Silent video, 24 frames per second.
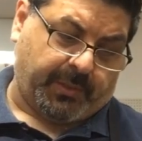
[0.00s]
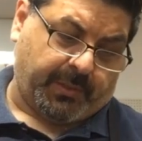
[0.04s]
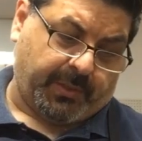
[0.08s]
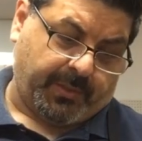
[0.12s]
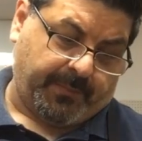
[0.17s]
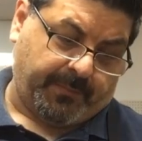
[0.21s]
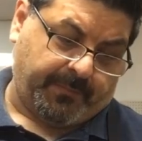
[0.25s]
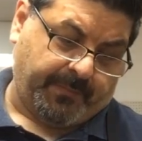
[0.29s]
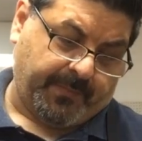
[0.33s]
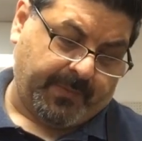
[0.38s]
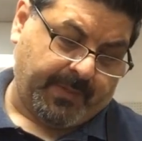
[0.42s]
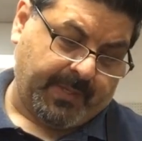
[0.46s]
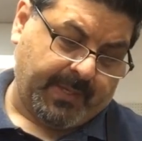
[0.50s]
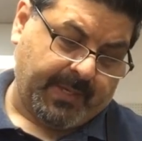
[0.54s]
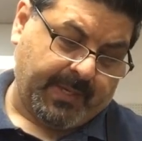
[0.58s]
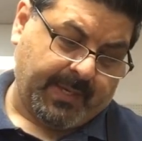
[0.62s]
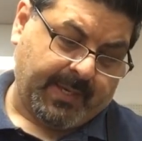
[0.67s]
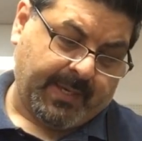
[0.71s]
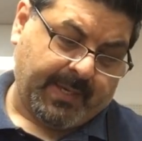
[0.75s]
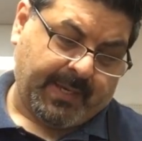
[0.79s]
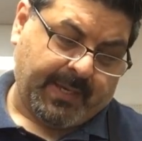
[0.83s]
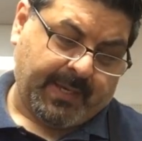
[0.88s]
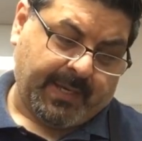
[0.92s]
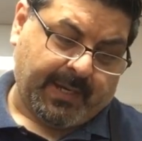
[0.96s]
on them.
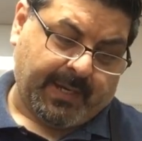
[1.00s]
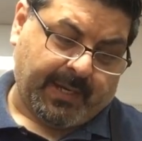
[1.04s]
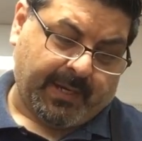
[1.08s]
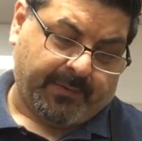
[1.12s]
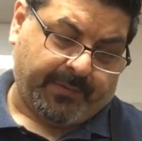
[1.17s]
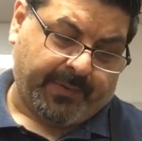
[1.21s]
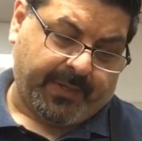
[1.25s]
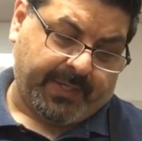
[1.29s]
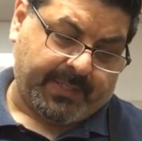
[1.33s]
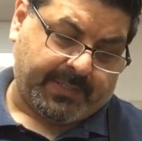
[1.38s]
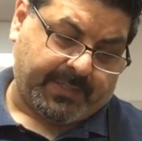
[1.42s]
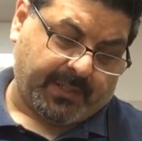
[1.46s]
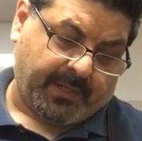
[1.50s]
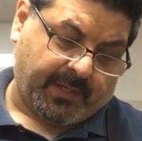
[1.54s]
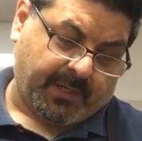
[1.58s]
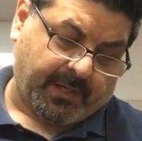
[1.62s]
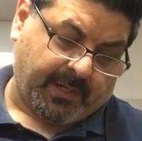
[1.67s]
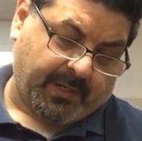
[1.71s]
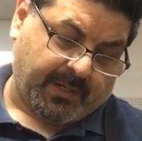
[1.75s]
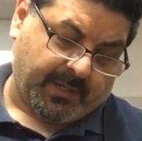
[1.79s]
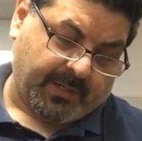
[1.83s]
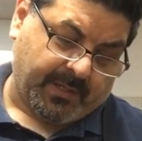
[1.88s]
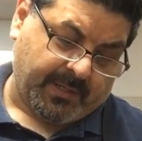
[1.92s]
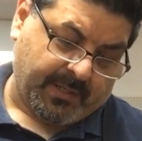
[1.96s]
Oh, these
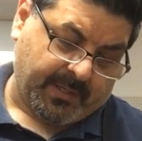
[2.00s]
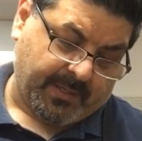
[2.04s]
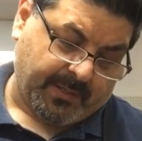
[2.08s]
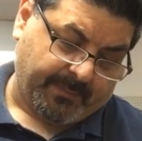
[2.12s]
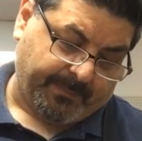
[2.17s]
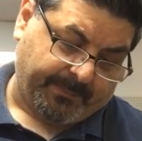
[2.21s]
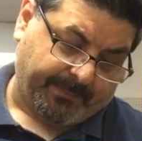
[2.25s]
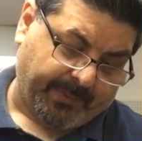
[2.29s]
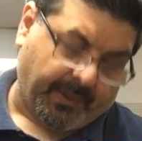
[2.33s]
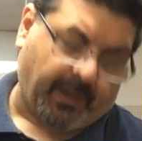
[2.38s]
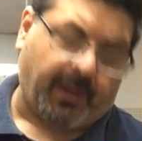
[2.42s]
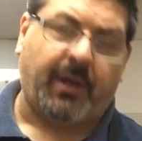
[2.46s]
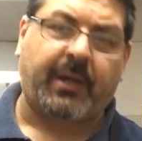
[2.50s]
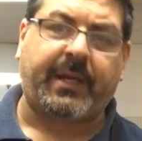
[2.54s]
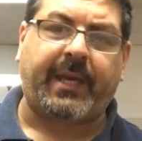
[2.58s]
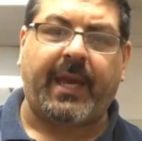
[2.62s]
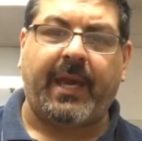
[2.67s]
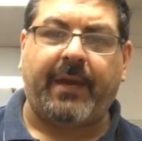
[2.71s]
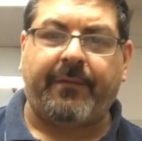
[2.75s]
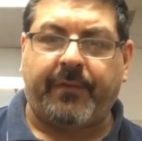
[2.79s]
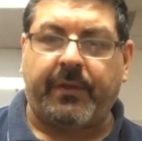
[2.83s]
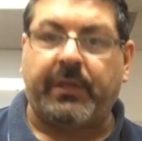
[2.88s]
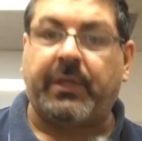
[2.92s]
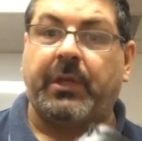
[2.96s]
are Park
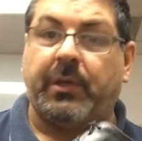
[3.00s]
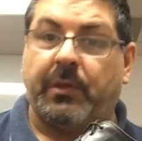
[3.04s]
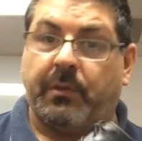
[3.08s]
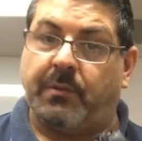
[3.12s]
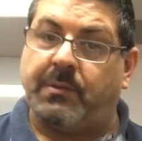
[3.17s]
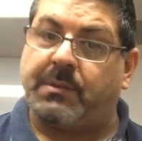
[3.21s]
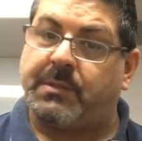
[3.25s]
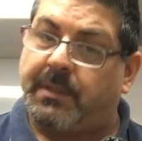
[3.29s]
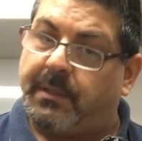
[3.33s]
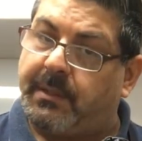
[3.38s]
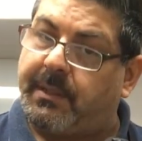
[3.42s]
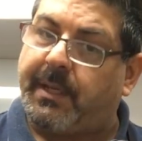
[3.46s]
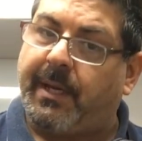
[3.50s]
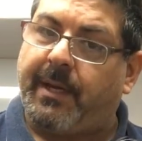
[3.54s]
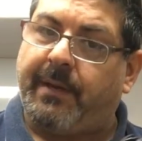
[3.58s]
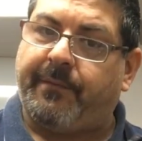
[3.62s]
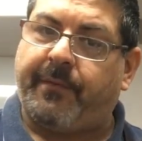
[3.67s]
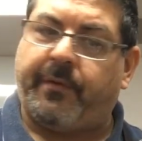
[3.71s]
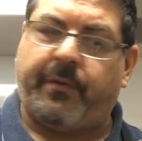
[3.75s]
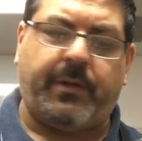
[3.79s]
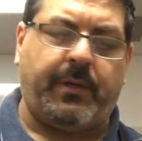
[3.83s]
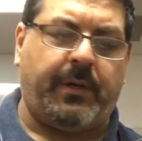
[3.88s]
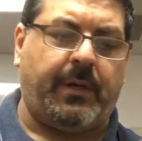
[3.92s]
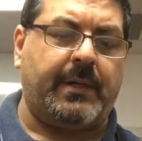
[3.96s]
Avenues. Okay,
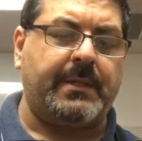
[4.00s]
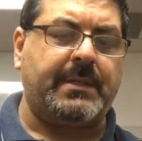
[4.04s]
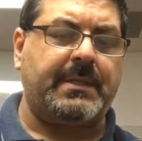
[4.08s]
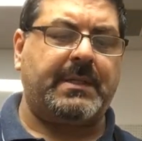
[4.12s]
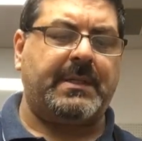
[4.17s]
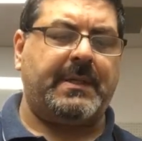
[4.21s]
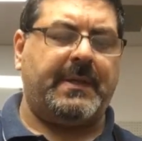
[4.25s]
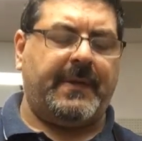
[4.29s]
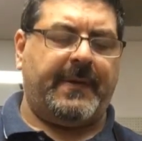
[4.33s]
very nice.